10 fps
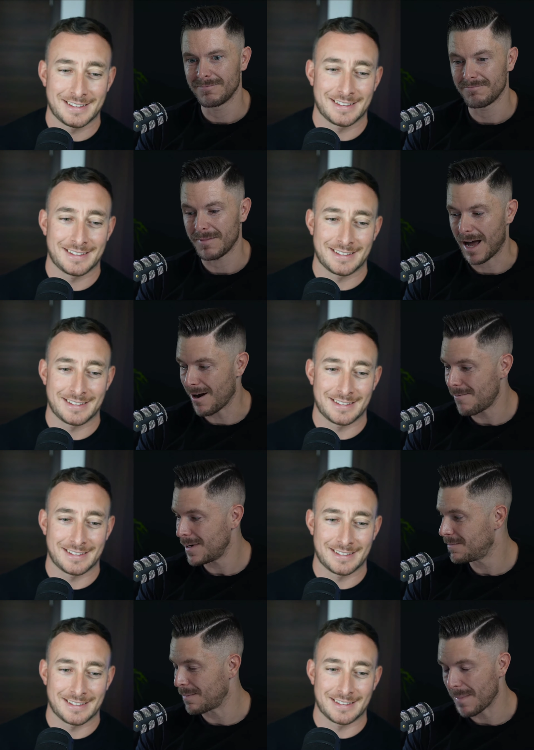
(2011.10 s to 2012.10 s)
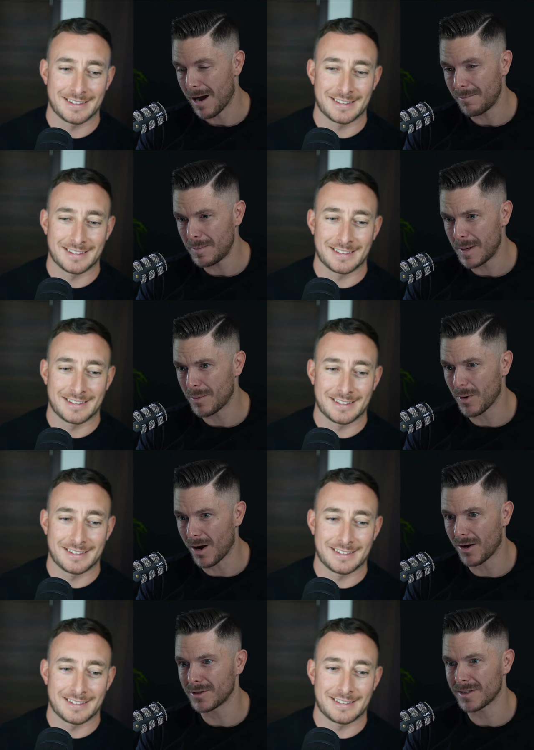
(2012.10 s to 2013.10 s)
Speaker 1: how many how many people are
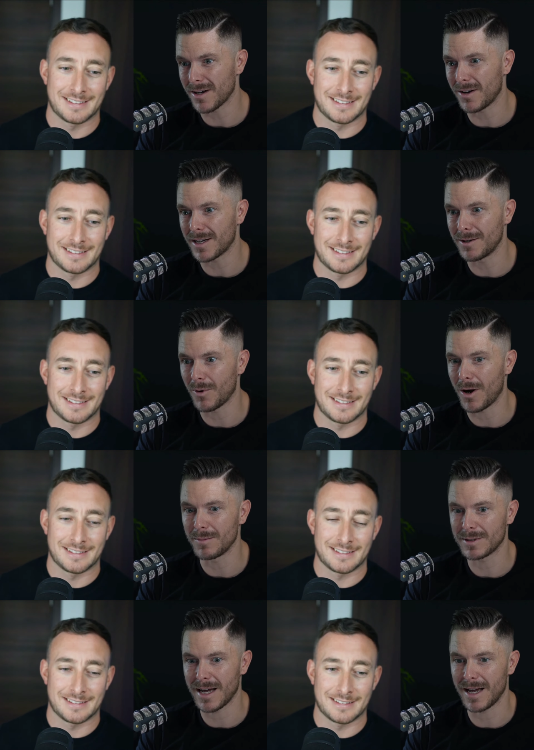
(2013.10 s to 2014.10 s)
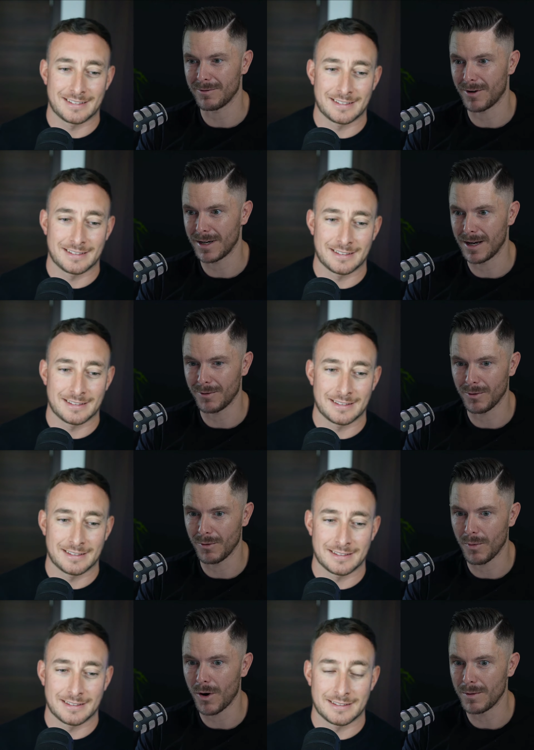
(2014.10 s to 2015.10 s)
disliking what I'm saying right now, or
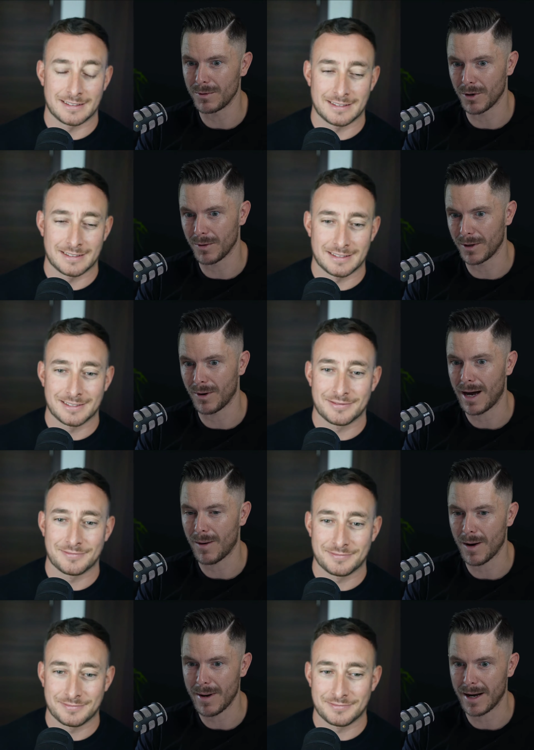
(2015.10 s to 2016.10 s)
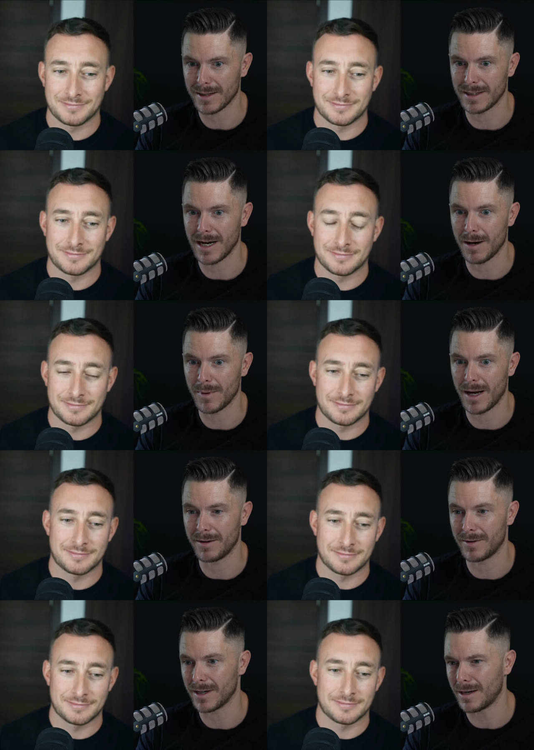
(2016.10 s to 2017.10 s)
what I'm doing, or how I'm acting, how I'm behaving?
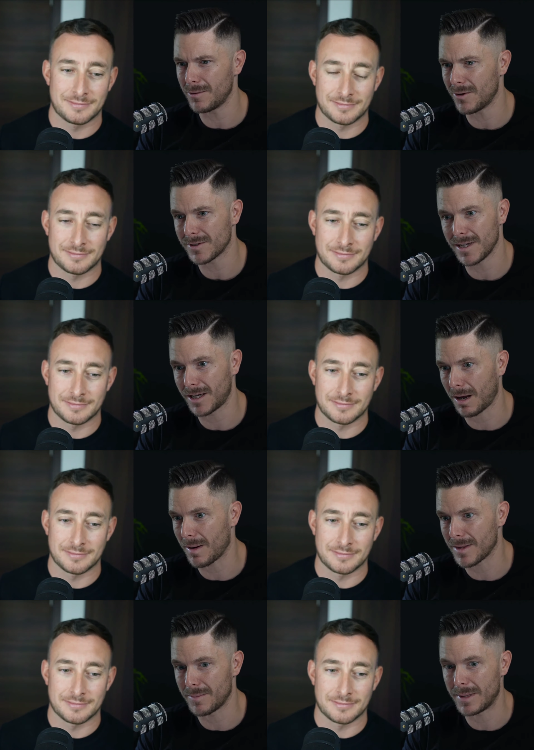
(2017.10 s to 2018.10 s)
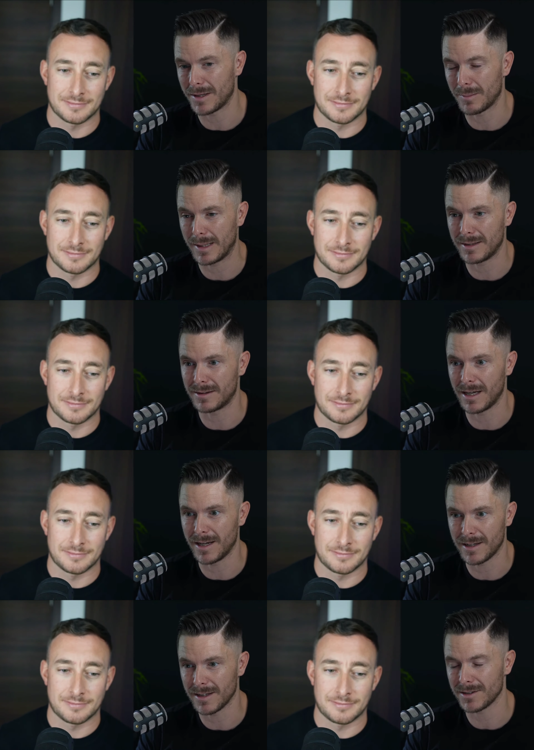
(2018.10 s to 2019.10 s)
I'm not saying go out there be a complete dick.
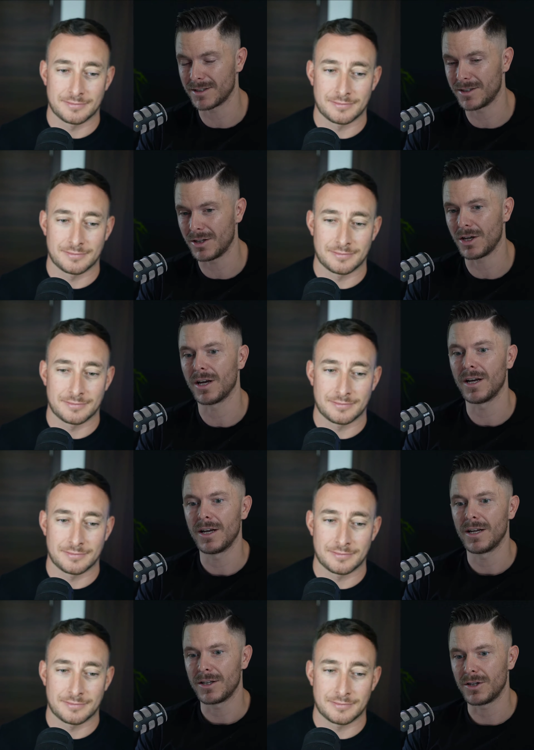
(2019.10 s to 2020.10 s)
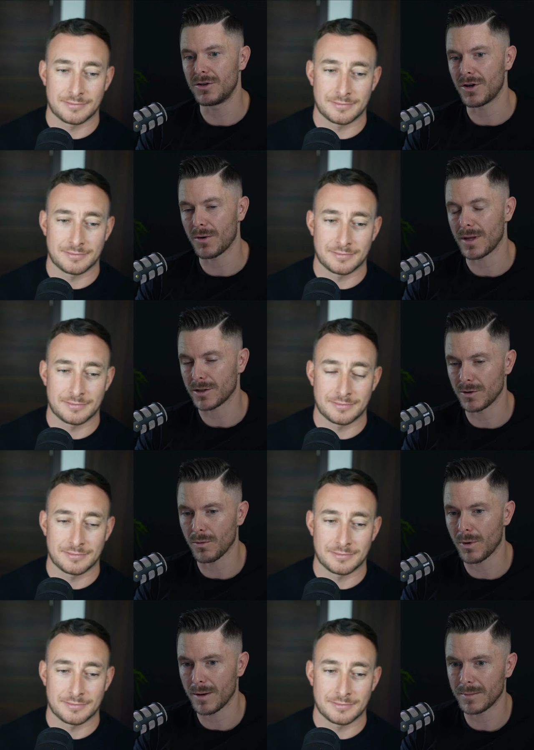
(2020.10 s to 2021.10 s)
That's you, you know that's not what
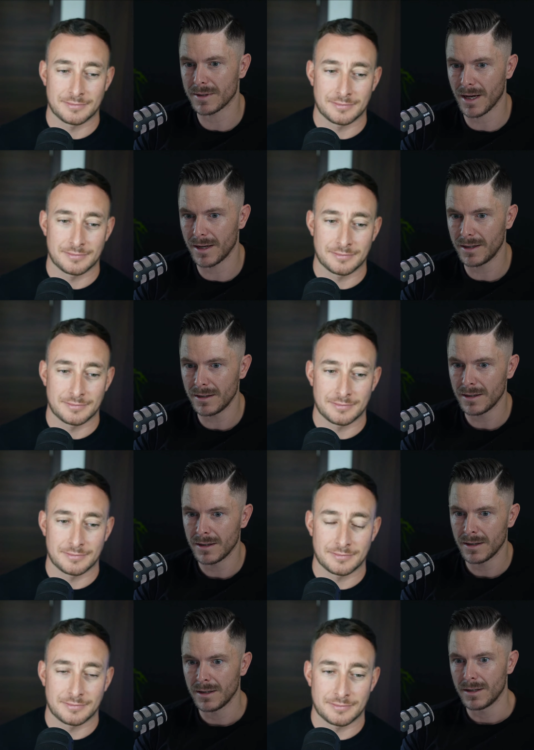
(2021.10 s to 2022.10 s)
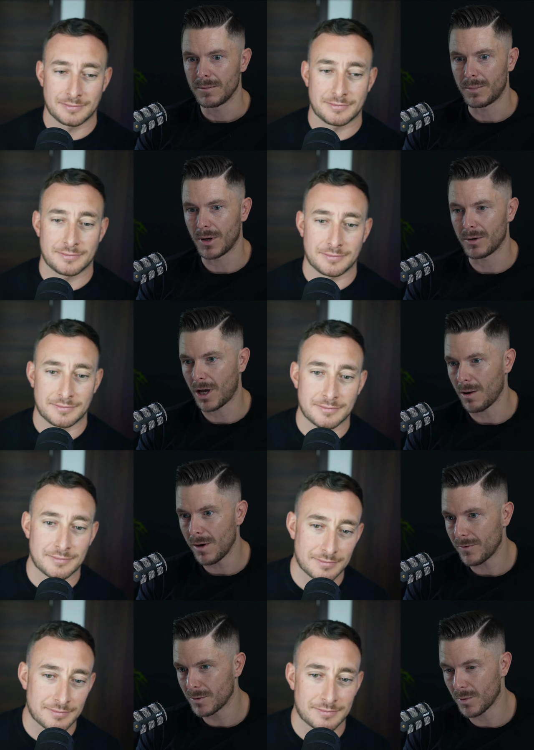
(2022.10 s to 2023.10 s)
I'm saying. But go
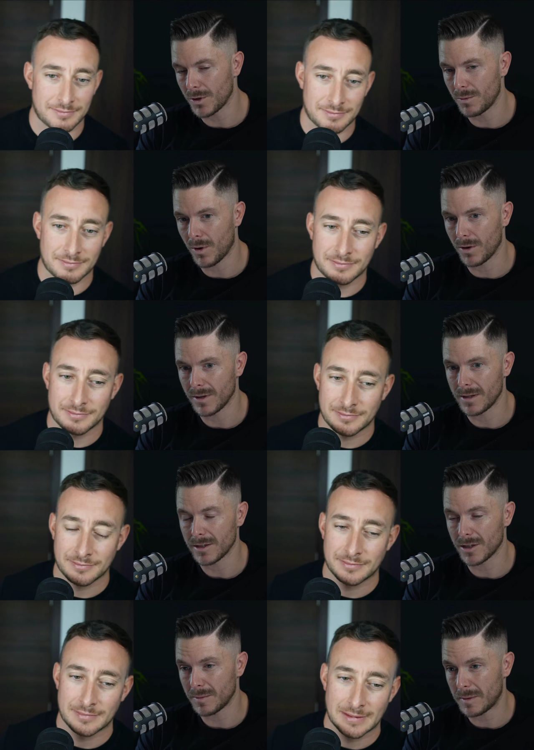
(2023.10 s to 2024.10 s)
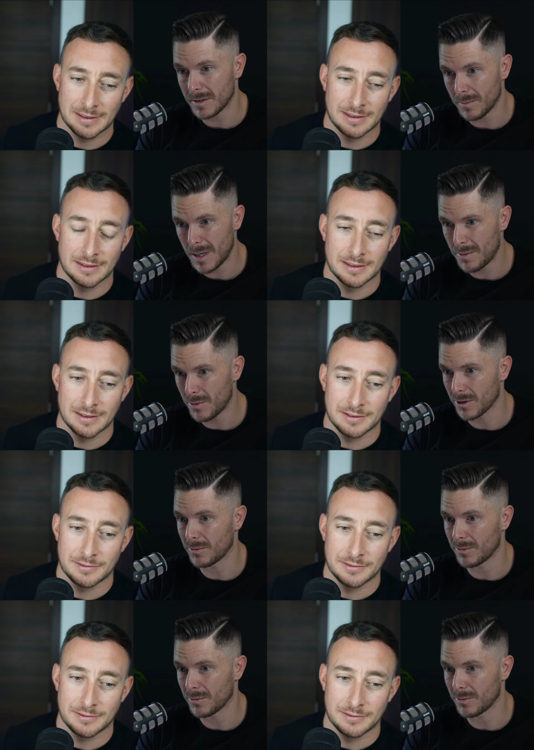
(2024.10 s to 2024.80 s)
after what you want, and there's going to be some people that will